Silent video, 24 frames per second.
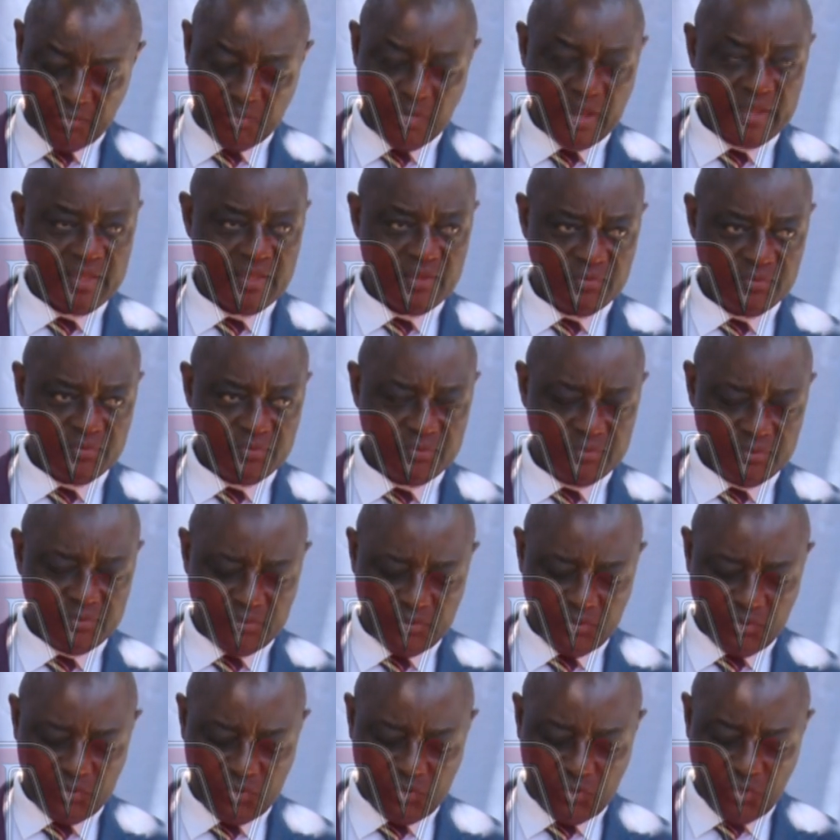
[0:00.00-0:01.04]
MAIF,
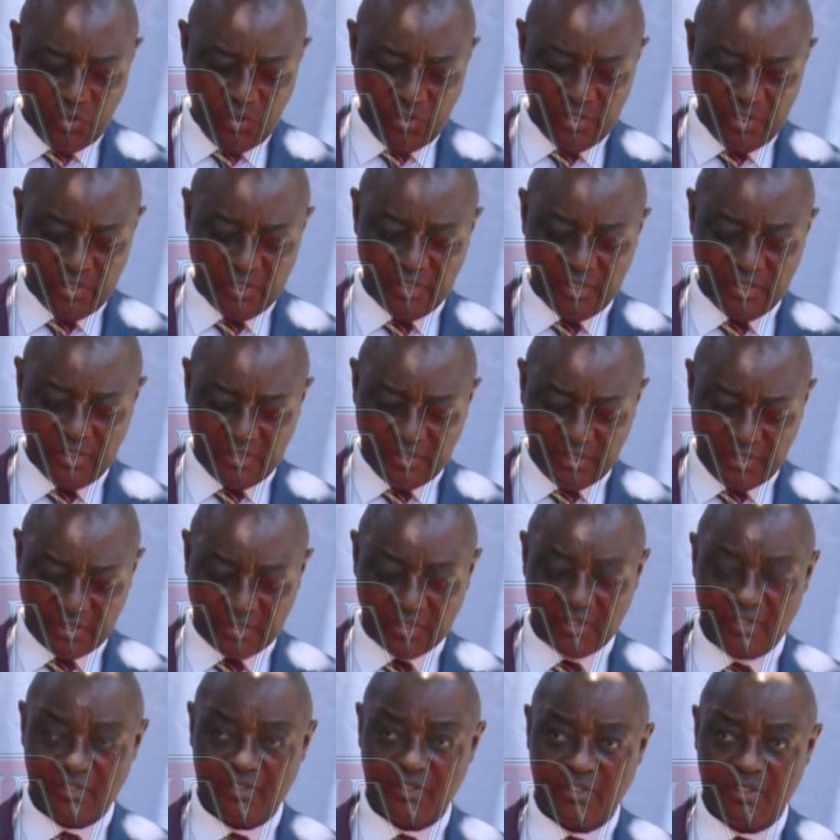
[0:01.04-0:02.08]
join His
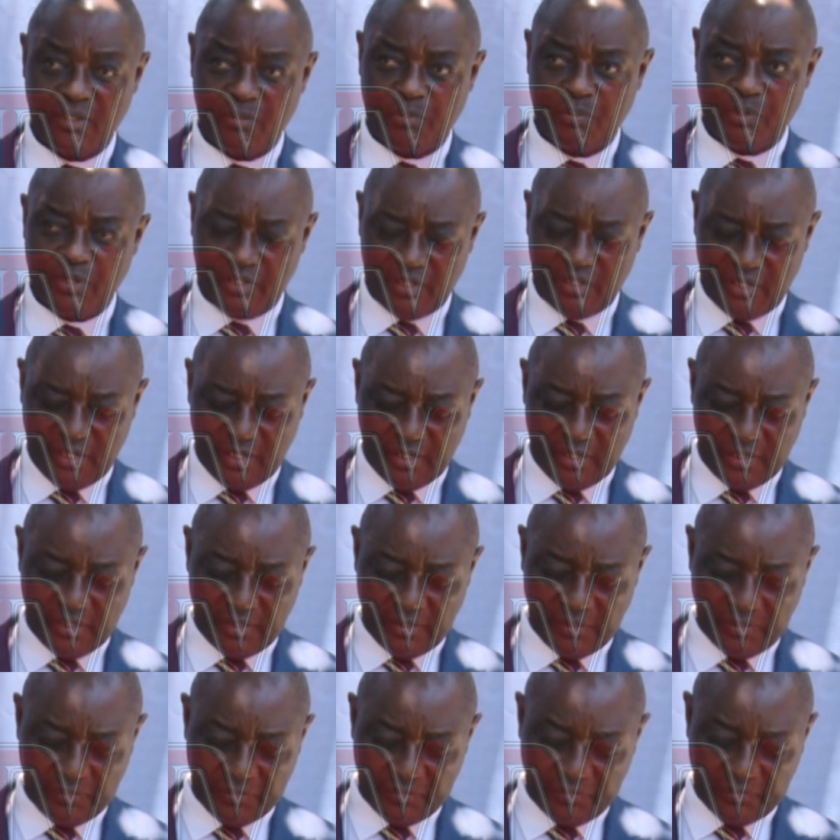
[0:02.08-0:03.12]
Excellency the President
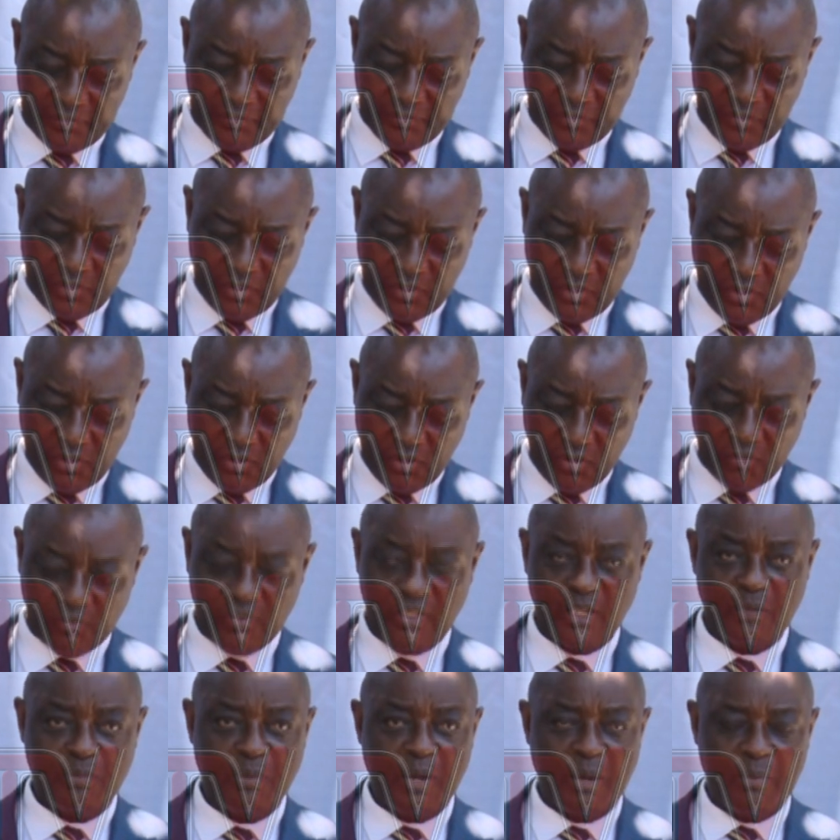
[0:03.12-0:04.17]
of
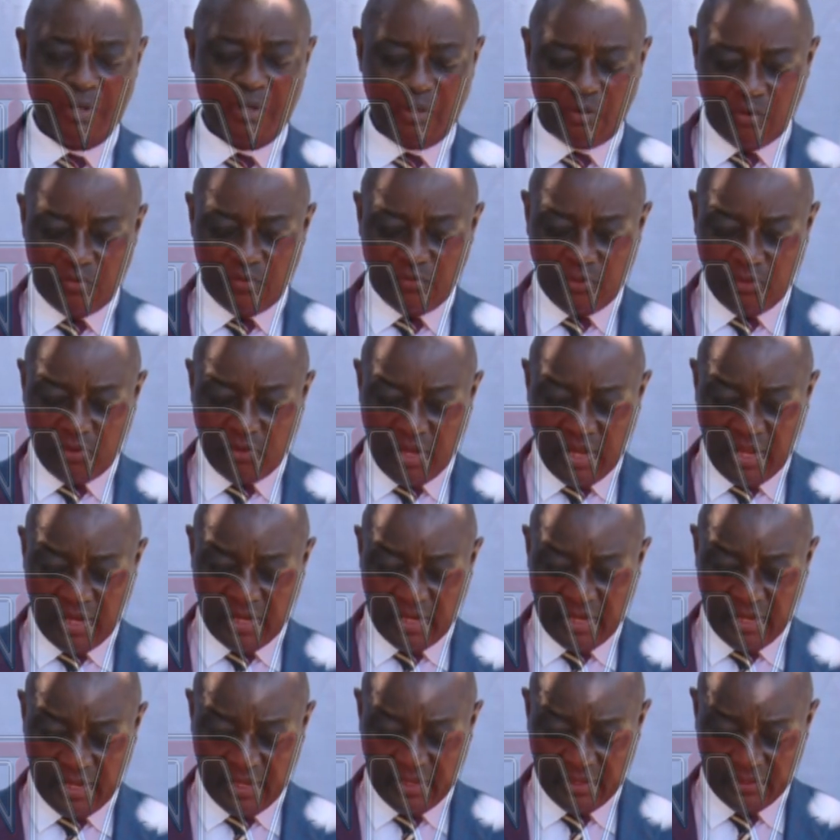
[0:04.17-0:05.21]
the Republic of
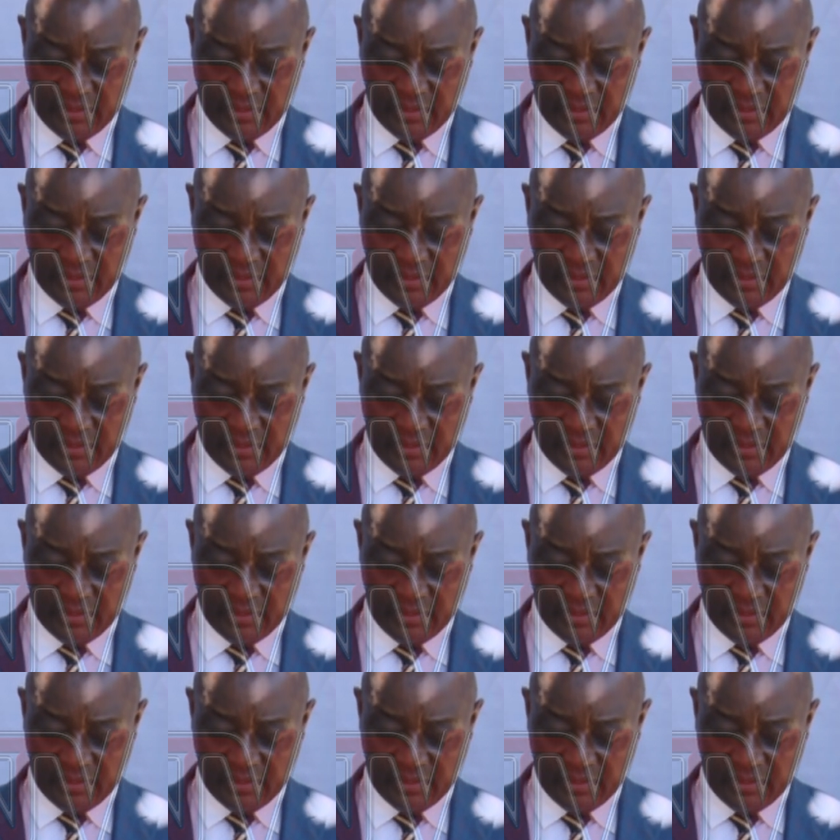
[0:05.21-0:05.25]
Uganda